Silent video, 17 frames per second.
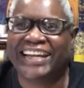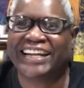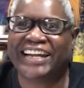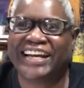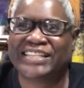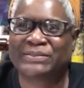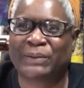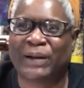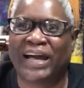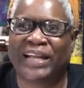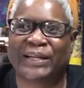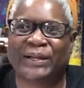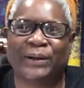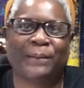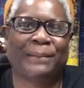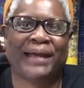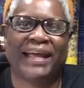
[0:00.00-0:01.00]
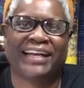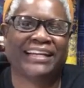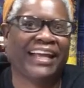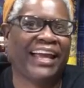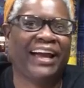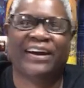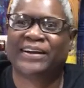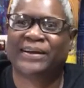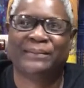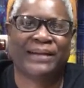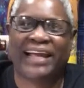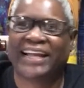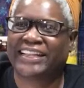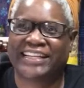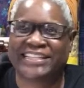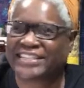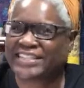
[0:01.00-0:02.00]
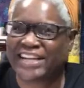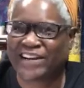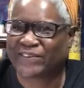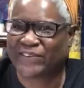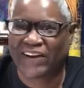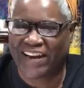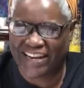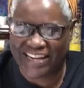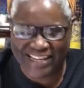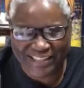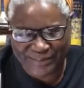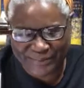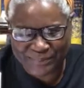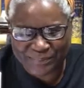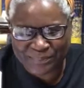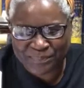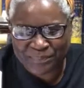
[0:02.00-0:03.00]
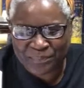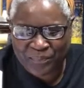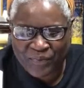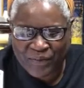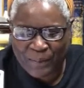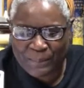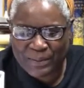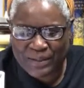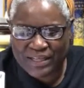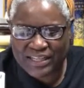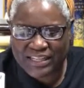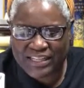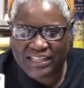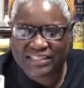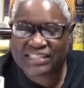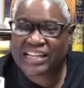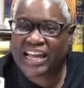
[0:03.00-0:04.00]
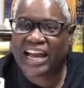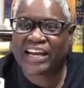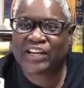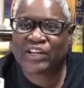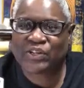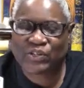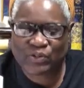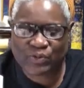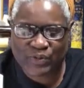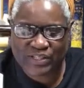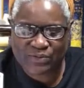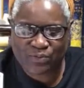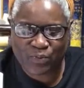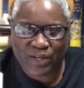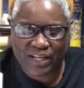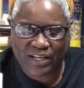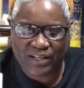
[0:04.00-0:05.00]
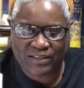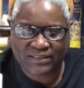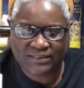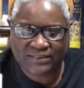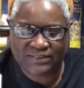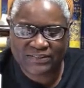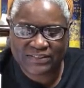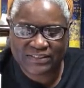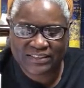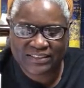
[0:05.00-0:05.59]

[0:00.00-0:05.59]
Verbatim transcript: and that's why I look back down. I'm like, that's not right. But uh, hi to you as well.